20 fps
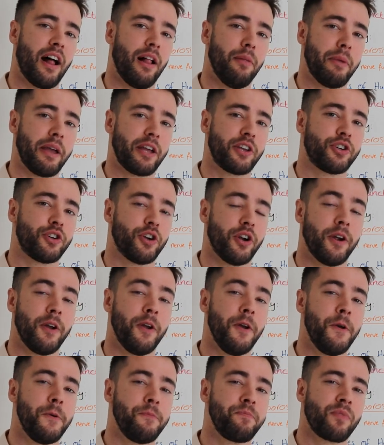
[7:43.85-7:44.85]
I'll make
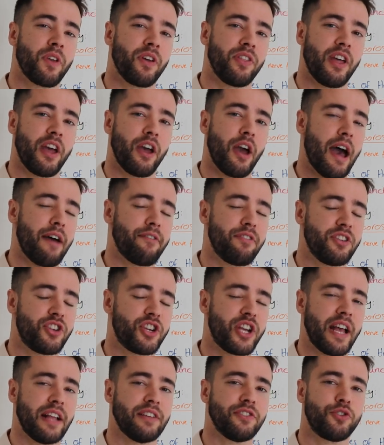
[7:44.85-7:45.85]
sure they have the
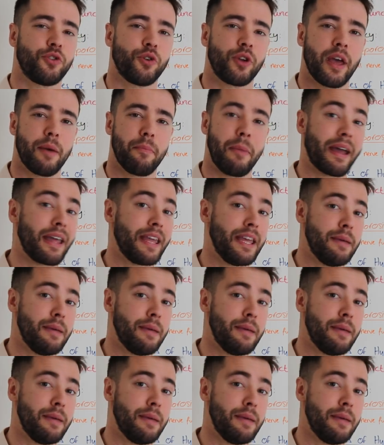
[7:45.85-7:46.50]
chance to get my